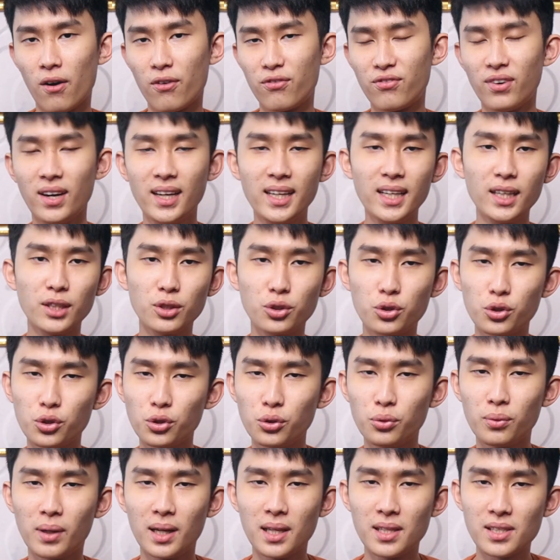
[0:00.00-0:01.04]
Finding a true
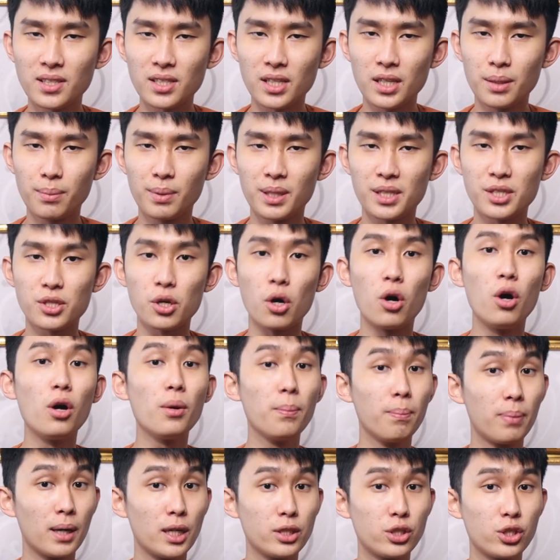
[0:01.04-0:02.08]
wireless earbuds on
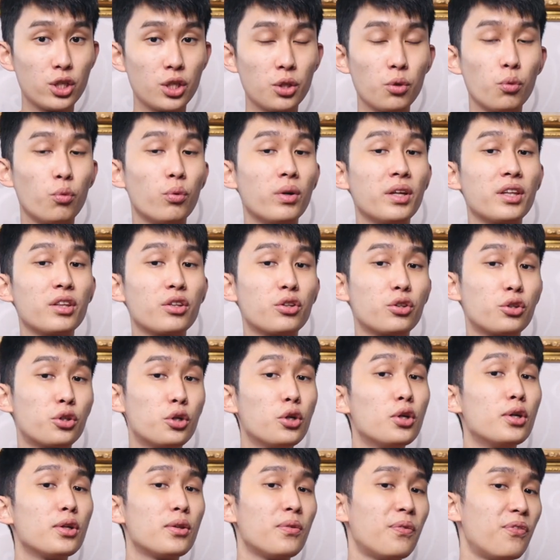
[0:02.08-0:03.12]
budget with
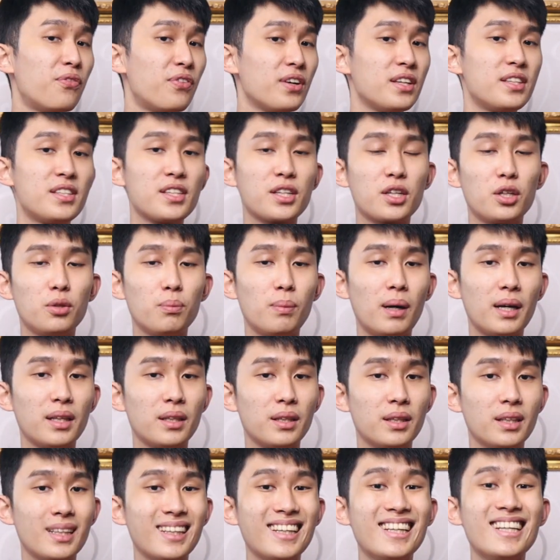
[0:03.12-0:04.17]
good physical
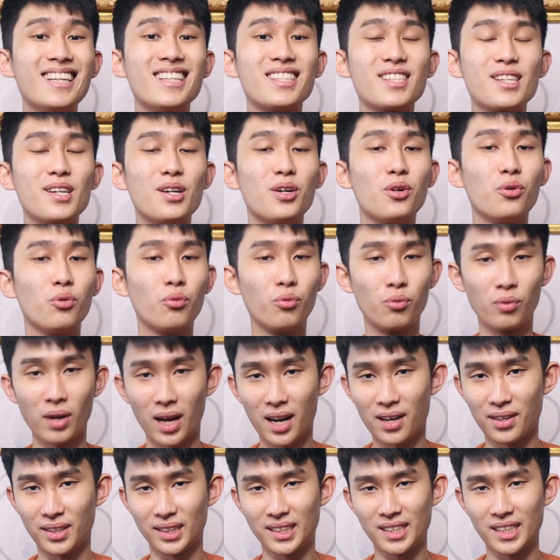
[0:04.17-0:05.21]
button is a
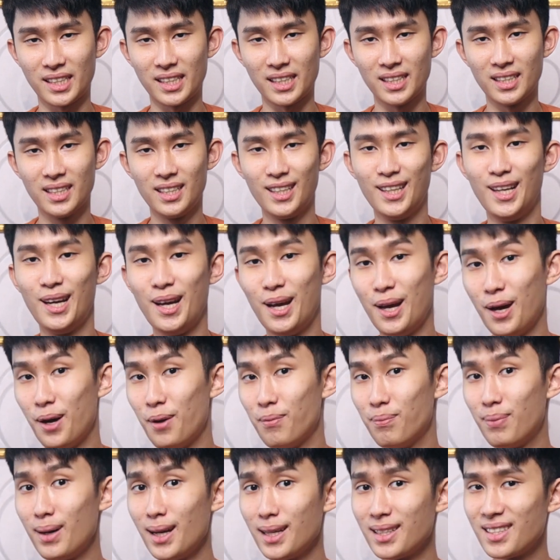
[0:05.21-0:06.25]
rarity.
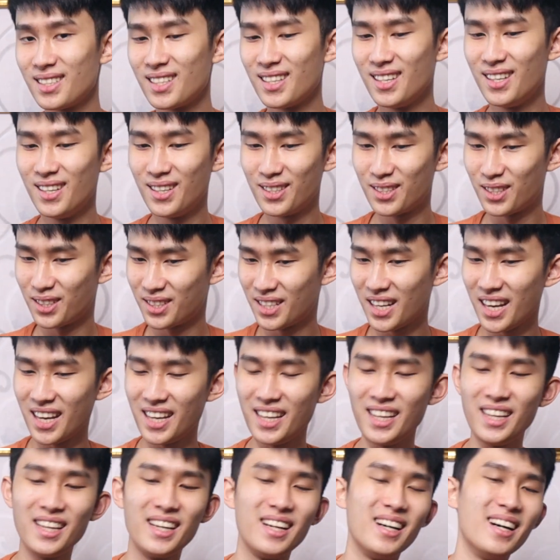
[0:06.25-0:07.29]
But
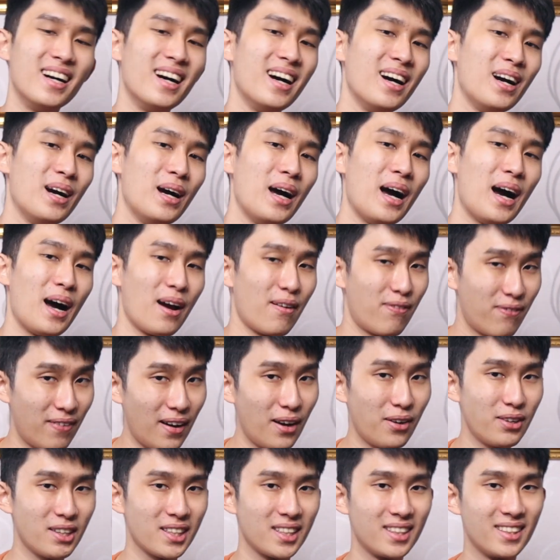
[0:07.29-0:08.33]
today, I
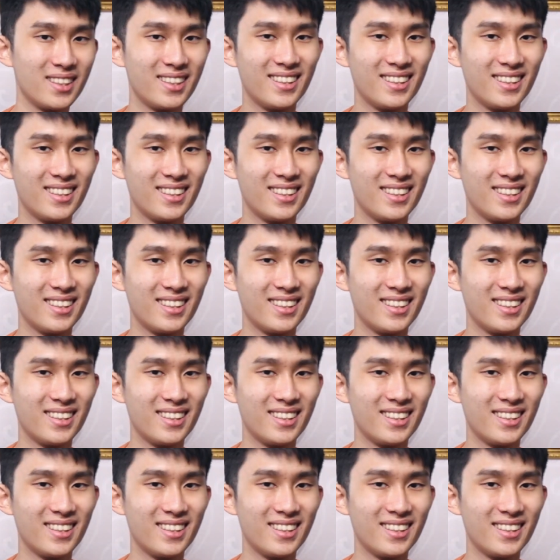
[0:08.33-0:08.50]
found it.